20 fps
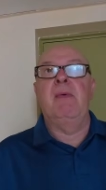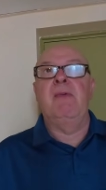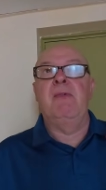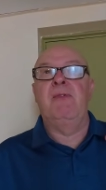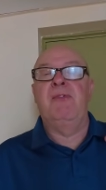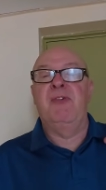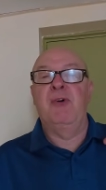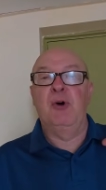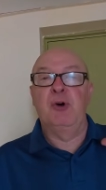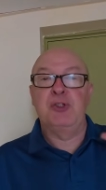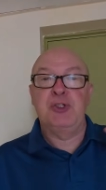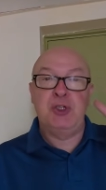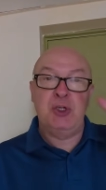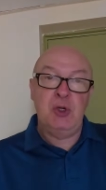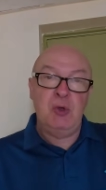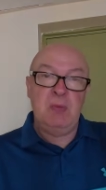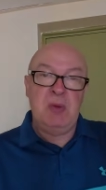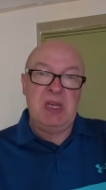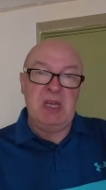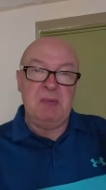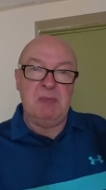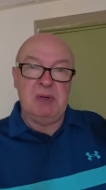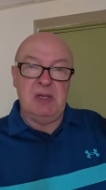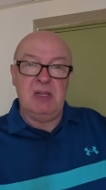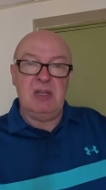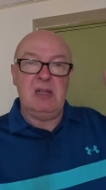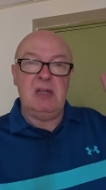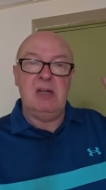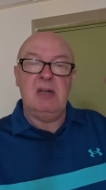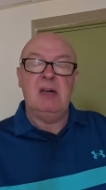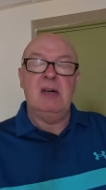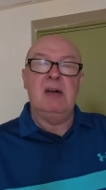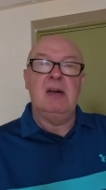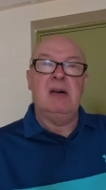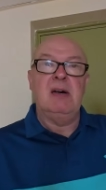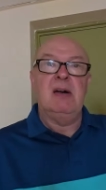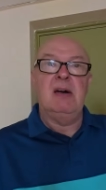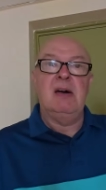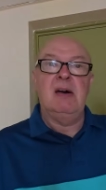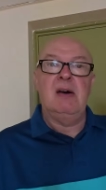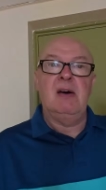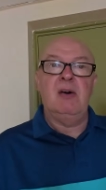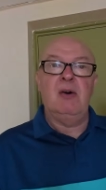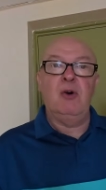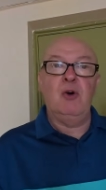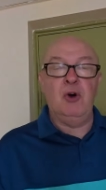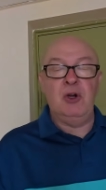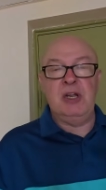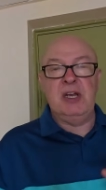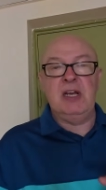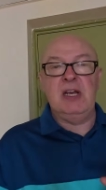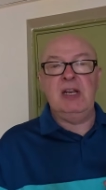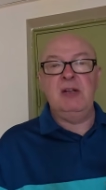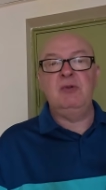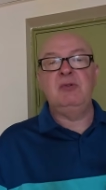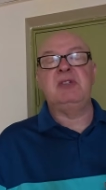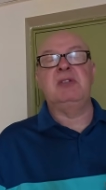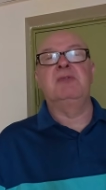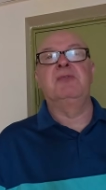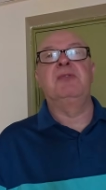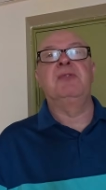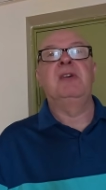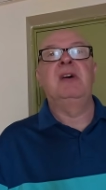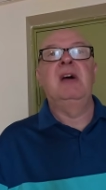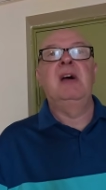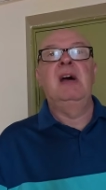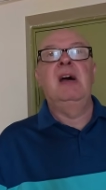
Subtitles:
for 2 people, all inclusive.